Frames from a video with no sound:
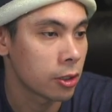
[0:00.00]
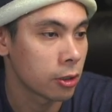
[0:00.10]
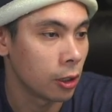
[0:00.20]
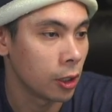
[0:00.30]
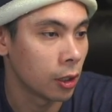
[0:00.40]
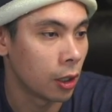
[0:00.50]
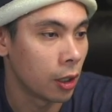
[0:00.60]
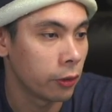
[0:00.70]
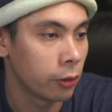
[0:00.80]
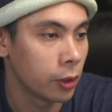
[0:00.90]
starting
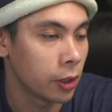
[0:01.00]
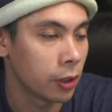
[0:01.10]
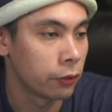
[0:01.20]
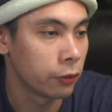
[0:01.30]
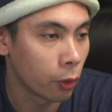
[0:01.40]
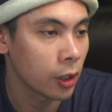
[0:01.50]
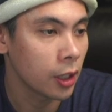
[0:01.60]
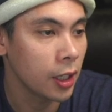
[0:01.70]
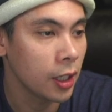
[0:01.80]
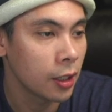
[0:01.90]
off with the
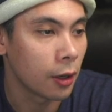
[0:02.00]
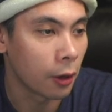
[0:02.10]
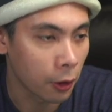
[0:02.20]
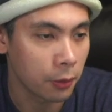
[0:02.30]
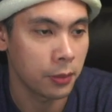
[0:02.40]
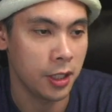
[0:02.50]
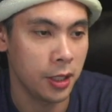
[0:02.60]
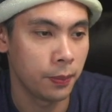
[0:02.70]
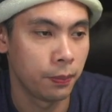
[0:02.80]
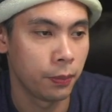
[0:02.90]
40rmie.